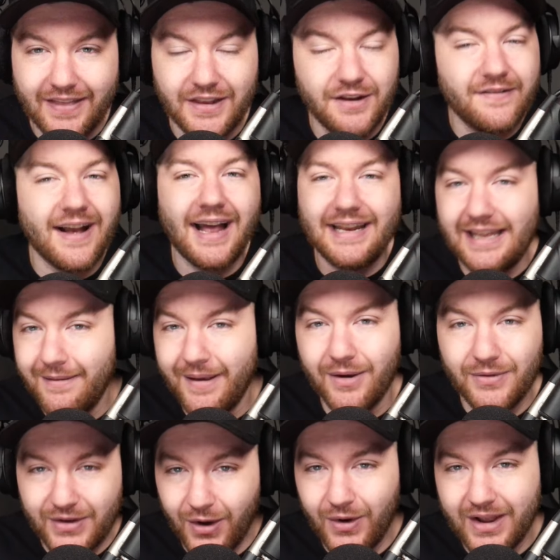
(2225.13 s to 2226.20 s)
and you've got Ime
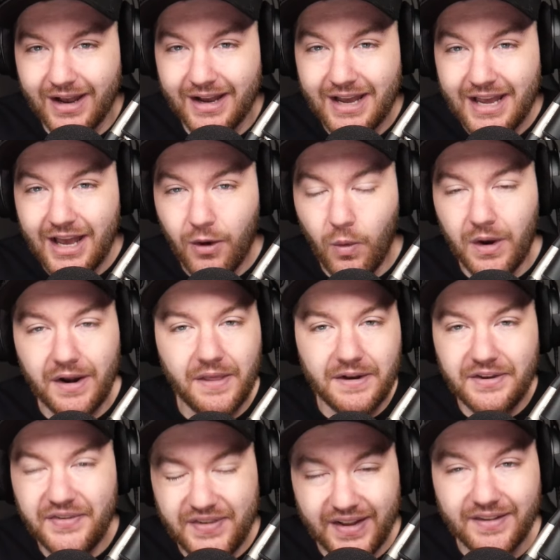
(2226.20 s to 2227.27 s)
Udoka, one of the
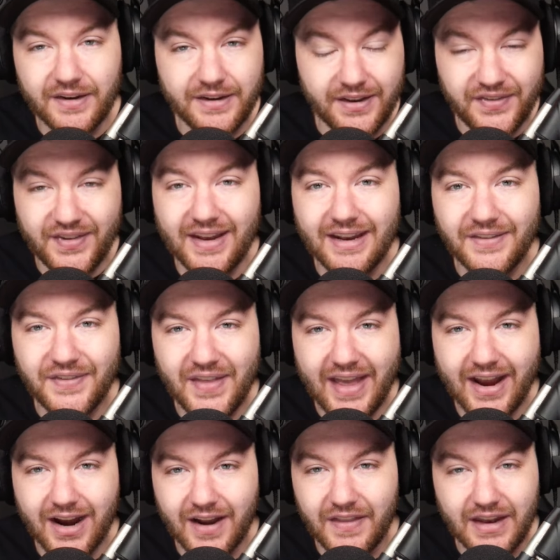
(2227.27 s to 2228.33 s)
descendants
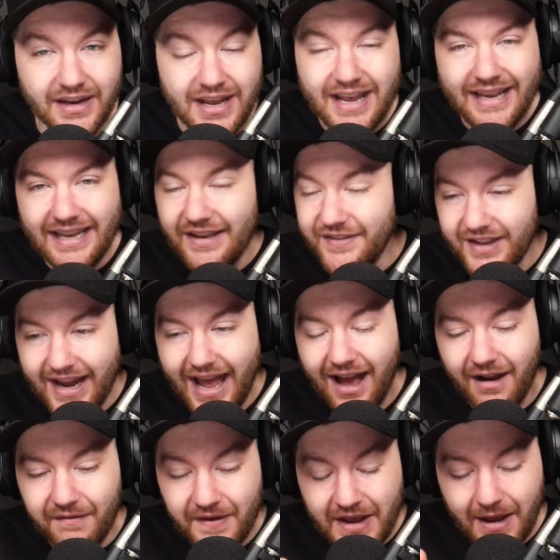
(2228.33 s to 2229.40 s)
there, and then he's going to
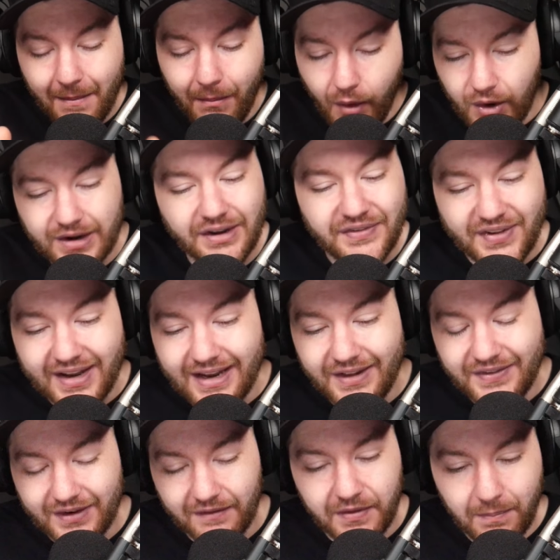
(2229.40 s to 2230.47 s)
have more
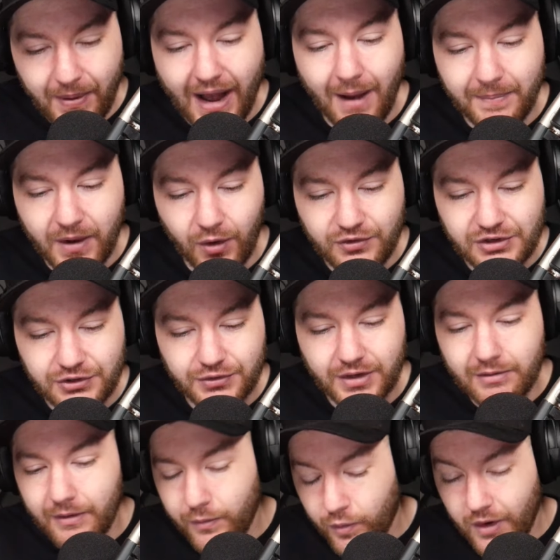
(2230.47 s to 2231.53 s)
descendants of the Pop coaching
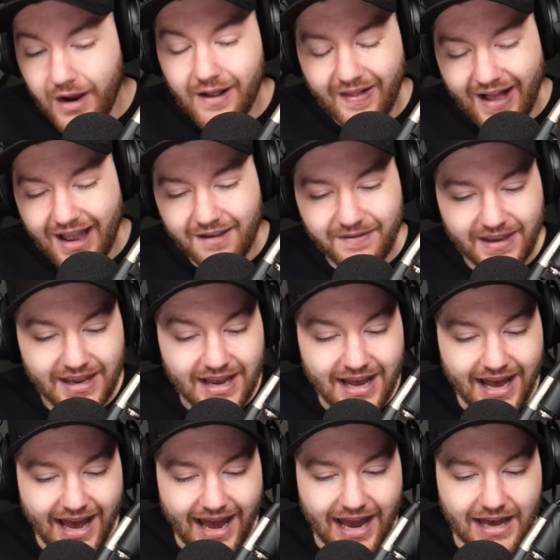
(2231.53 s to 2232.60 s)
tree with Royal Ivey
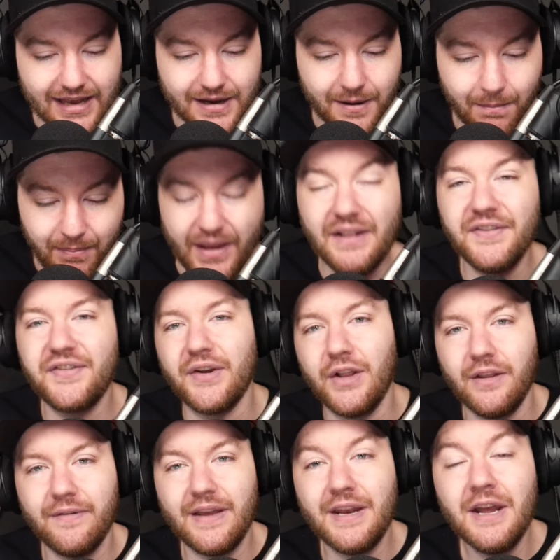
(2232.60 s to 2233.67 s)
and Ben
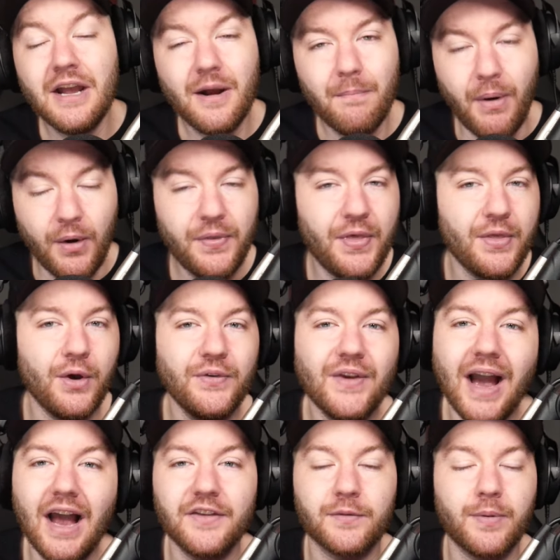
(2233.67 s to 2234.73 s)
Sullivan. Both of those
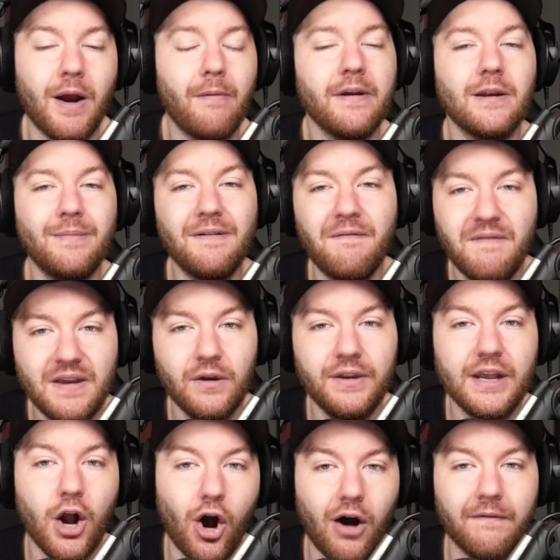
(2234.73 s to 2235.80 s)
guys are probably going to be
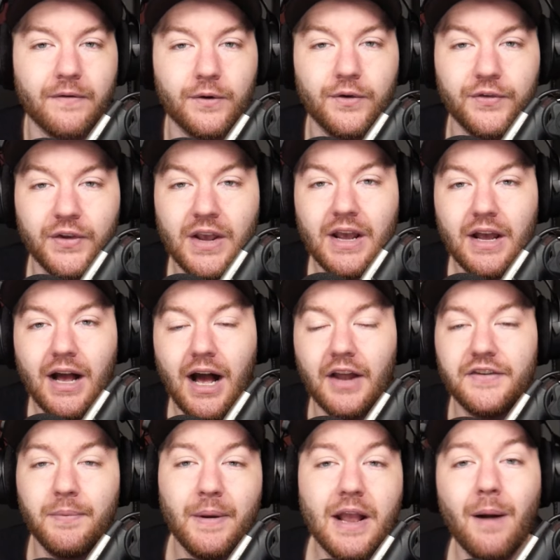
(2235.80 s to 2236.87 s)
fielding offers
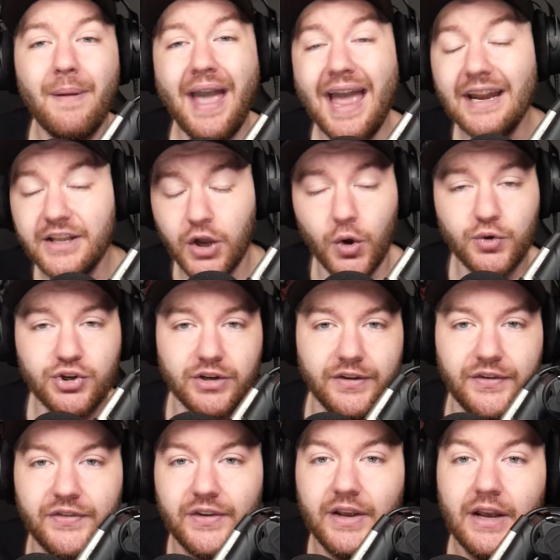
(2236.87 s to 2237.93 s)
to become head
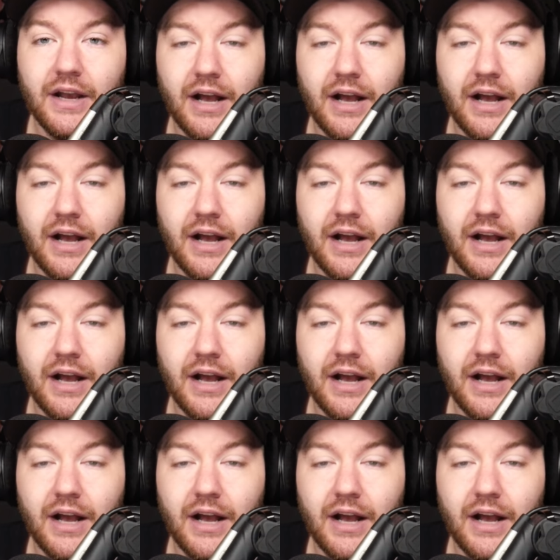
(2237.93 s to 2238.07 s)
coaches